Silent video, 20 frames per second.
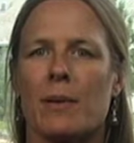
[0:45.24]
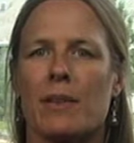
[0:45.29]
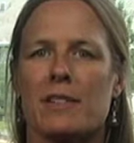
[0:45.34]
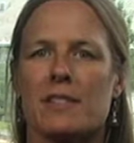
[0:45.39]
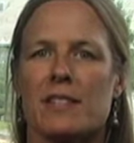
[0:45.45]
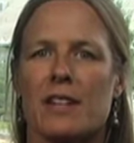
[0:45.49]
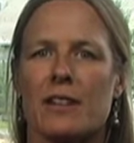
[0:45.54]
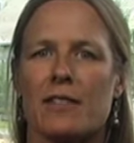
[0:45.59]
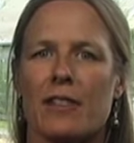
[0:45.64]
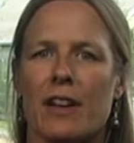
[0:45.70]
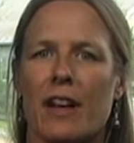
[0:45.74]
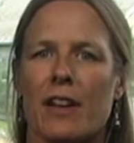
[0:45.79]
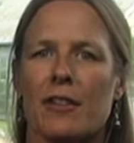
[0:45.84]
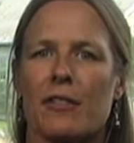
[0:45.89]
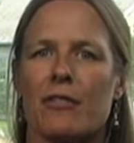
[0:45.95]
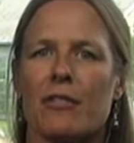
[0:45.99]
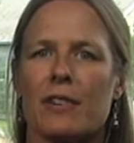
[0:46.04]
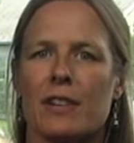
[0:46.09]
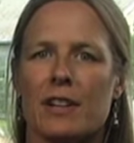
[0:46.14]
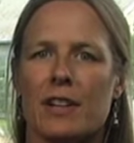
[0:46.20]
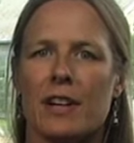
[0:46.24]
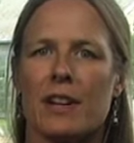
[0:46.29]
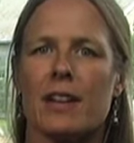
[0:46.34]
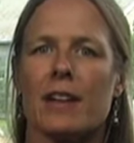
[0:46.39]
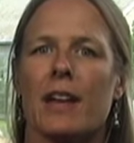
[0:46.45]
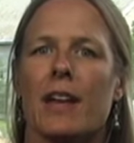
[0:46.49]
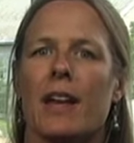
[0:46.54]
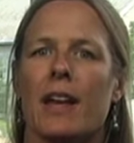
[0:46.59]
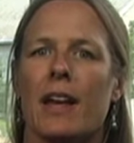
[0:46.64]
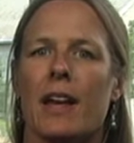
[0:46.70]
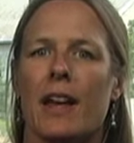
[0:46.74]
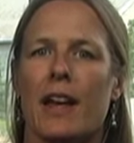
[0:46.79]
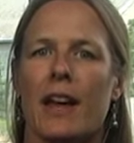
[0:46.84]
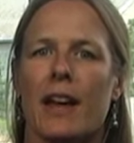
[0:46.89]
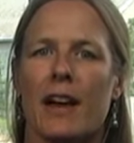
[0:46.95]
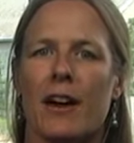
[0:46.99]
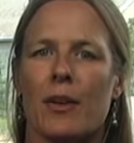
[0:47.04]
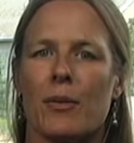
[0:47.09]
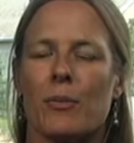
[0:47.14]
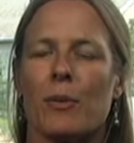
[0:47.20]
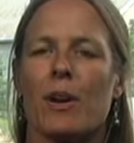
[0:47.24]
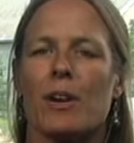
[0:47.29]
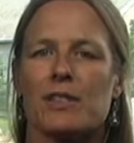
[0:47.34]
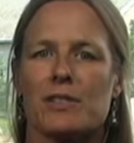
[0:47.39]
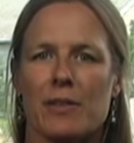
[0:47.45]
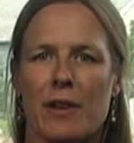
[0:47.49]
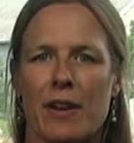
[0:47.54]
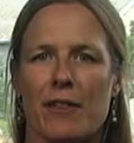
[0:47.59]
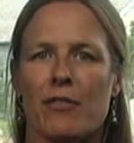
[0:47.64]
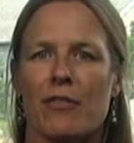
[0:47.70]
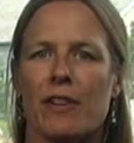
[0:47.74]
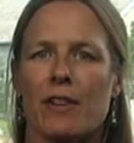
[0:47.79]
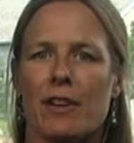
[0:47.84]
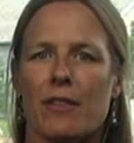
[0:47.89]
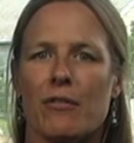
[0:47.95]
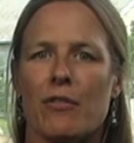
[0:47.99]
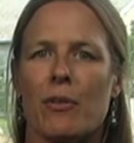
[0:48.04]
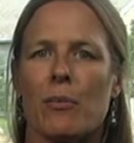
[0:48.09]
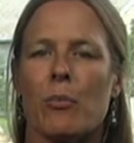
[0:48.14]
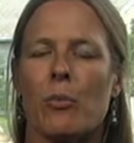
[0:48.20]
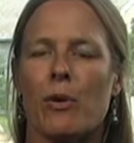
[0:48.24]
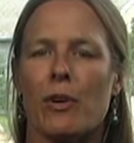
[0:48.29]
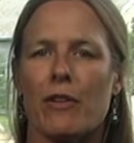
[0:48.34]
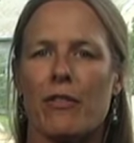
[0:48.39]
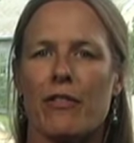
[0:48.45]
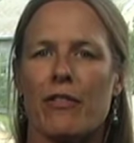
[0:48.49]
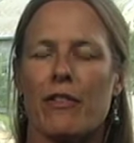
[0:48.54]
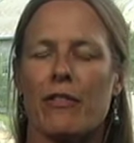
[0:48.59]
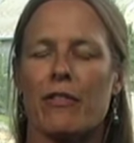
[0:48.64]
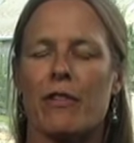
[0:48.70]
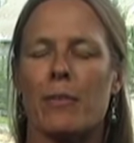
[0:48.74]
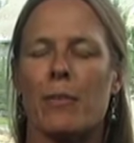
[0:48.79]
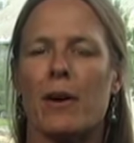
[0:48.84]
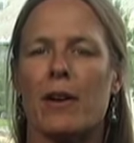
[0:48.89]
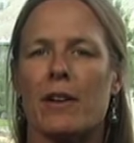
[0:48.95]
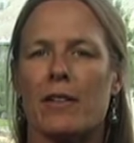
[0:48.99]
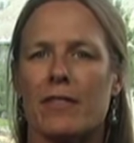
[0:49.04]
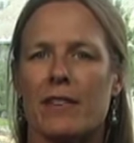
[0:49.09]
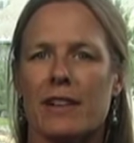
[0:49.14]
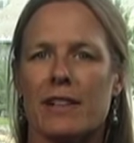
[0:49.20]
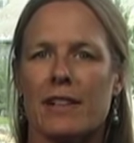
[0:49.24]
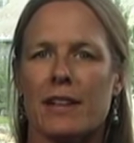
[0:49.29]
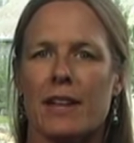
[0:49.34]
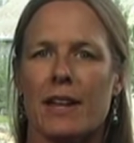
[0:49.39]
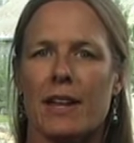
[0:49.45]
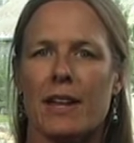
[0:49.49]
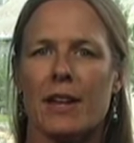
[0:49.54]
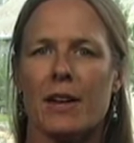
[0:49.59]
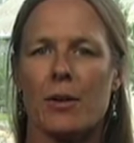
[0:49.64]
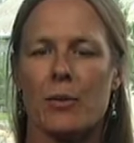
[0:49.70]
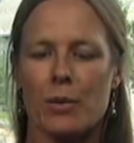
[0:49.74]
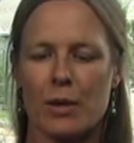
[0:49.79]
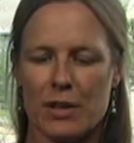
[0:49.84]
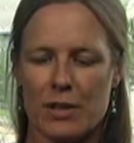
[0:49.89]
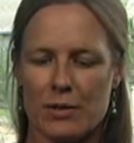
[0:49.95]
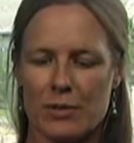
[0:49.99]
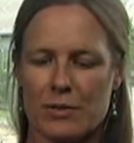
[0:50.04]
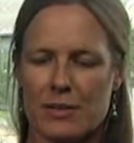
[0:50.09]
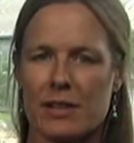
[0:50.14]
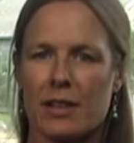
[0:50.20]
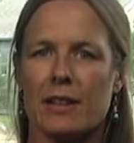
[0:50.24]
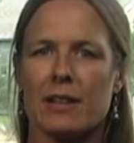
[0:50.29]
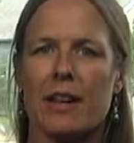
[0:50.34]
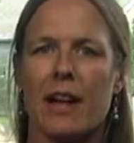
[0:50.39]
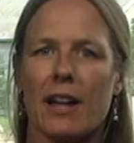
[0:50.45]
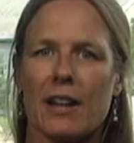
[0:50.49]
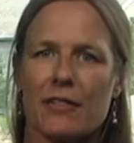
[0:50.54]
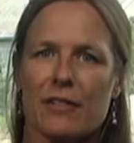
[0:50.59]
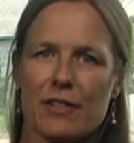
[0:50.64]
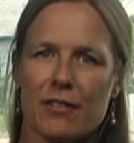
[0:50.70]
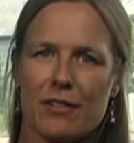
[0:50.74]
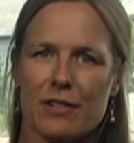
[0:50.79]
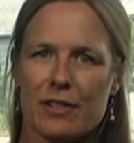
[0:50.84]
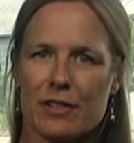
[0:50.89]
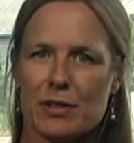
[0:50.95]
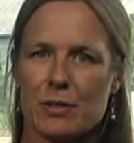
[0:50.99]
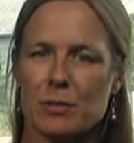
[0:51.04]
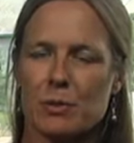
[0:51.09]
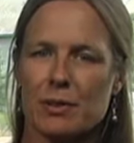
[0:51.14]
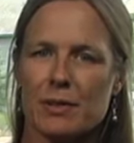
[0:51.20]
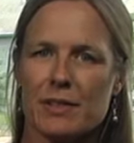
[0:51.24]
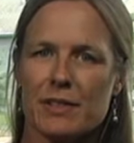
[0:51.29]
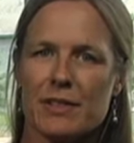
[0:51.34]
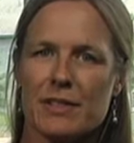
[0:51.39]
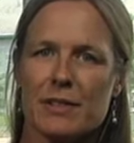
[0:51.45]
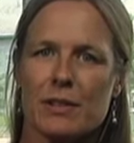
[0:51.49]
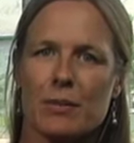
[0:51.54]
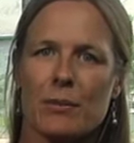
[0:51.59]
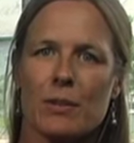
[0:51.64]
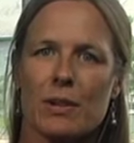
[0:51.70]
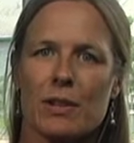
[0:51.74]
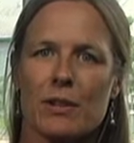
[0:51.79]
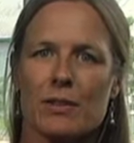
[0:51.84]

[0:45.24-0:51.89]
by the state of California, and we also had funding from WRF for part of it. We used a lot of different tools. We